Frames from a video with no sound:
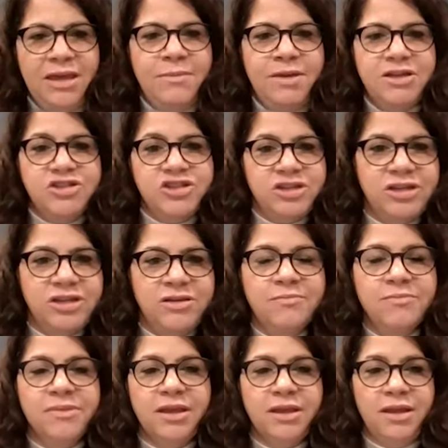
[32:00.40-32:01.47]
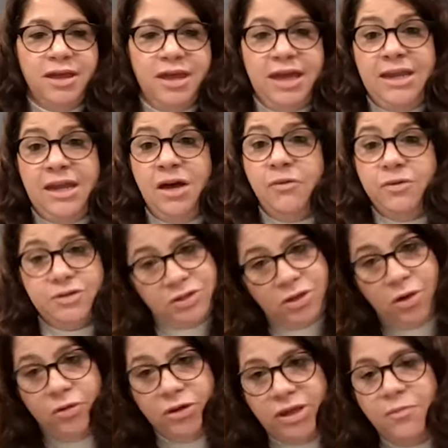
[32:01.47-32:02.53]
imaging, and now we're
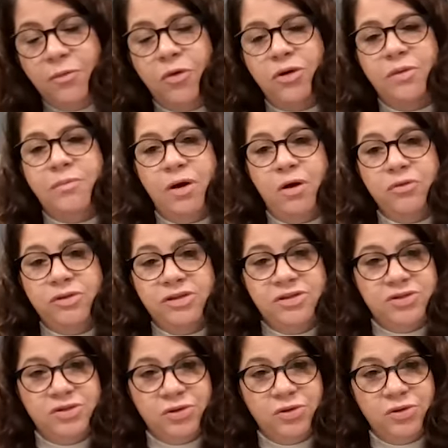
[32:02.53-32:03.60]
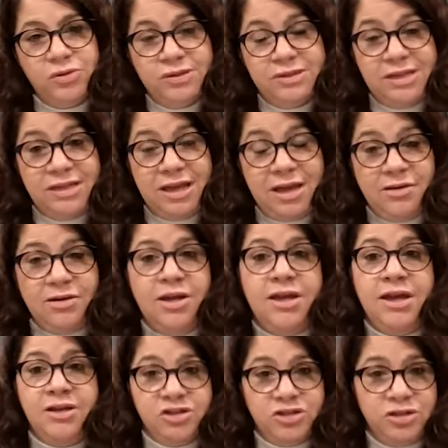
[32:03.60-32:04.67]
talking more about these drones that they
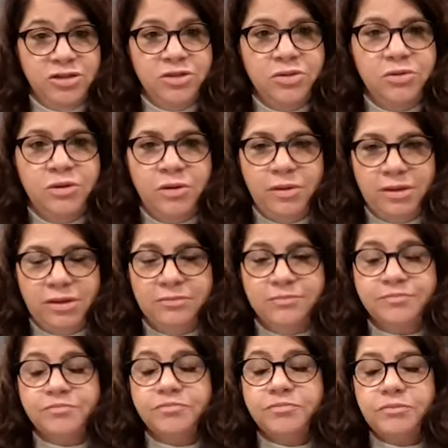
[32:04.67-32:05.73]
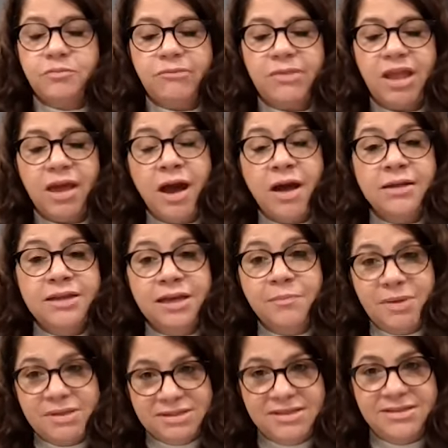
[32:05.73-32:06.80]
actually do the
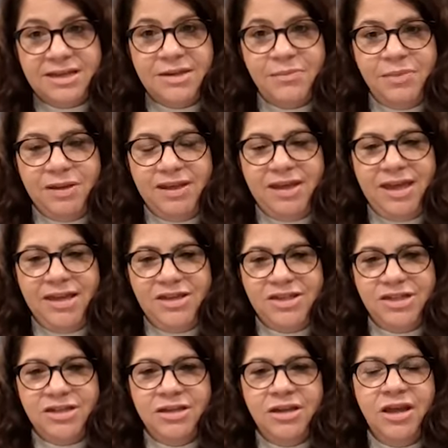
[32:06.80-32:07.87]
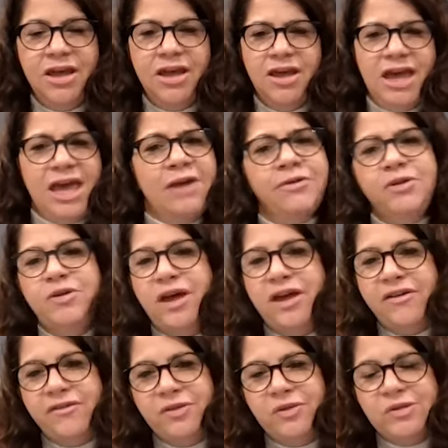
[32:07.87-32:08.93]
pesticide application. And we do
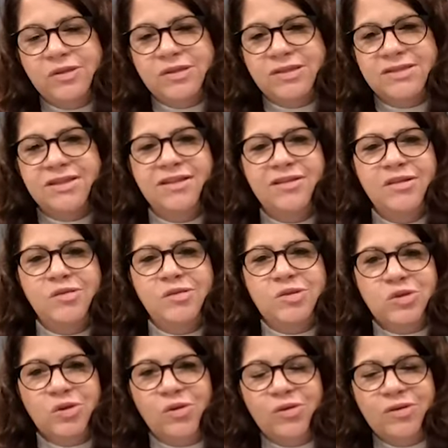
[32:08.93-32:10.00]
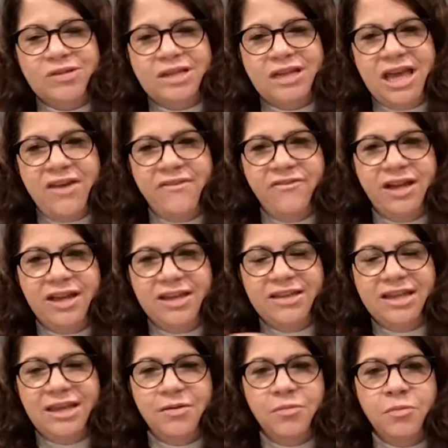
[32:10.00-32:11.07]
have those drones that have like
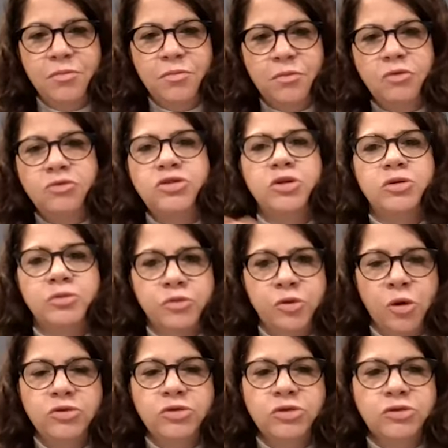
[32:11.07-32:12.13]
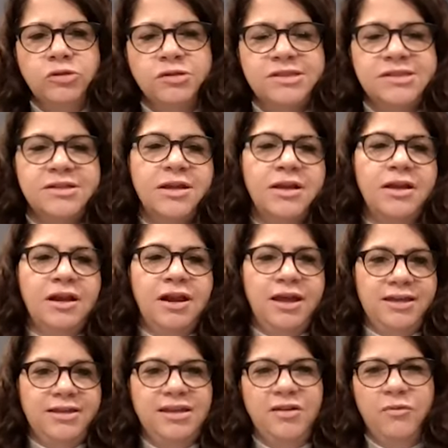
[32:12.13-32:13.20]
the multi rotors,
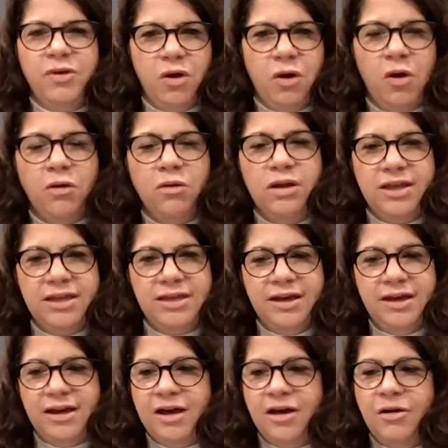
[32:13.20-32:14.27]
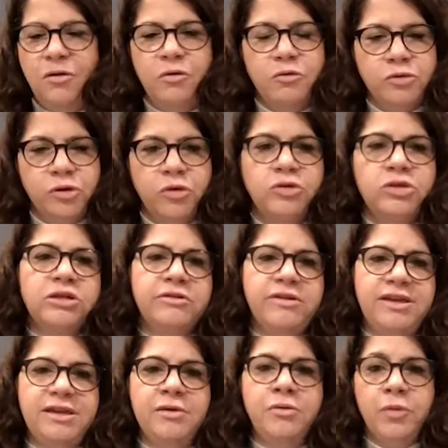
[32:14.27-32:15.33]
like we call like a
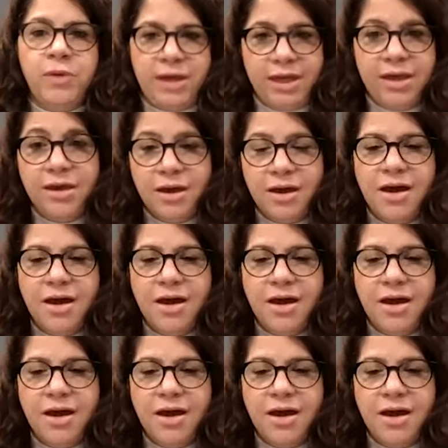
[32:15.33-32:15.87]
rotary wing,